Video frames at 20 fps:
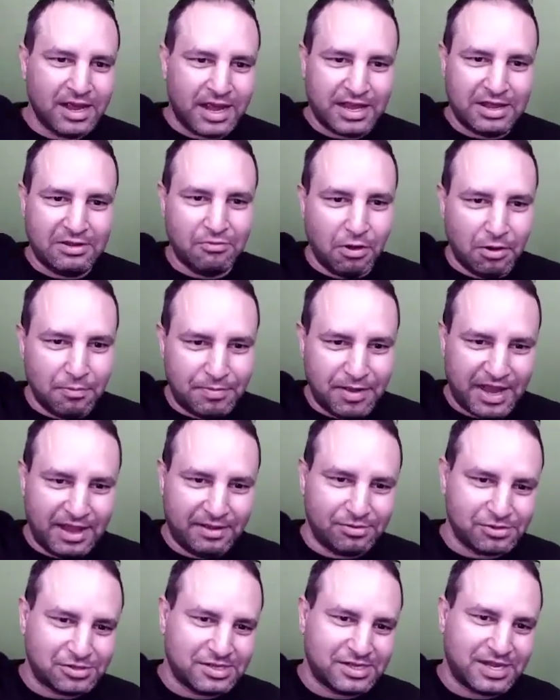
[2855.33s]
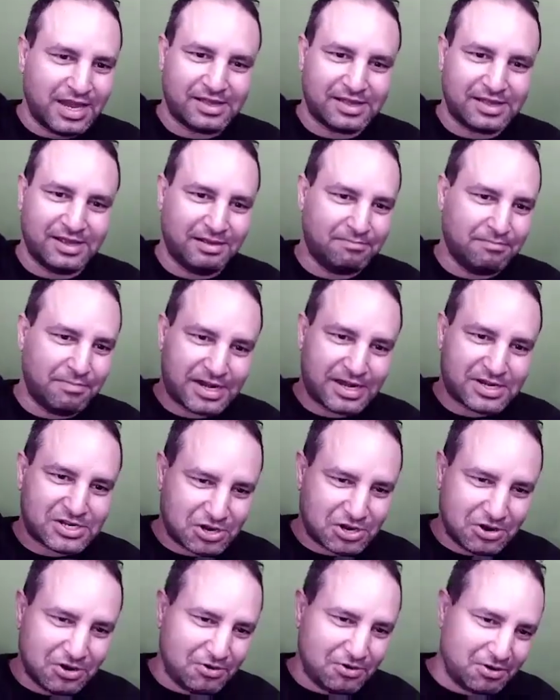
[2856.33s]
and you won't be able to take the
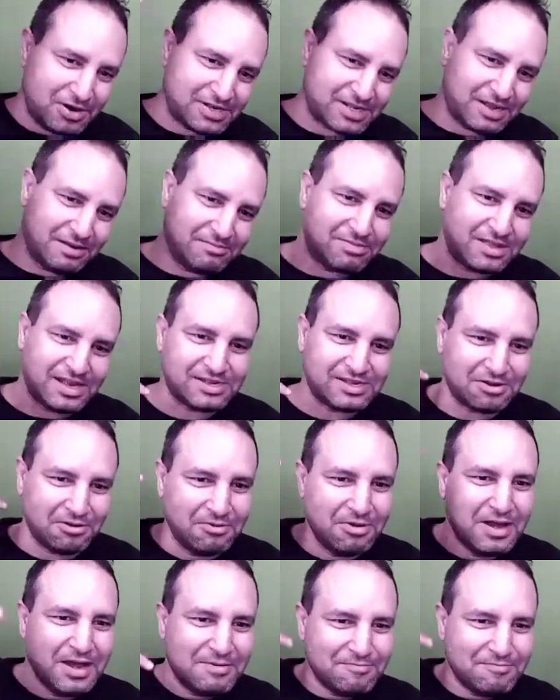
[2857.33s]
metro or something. So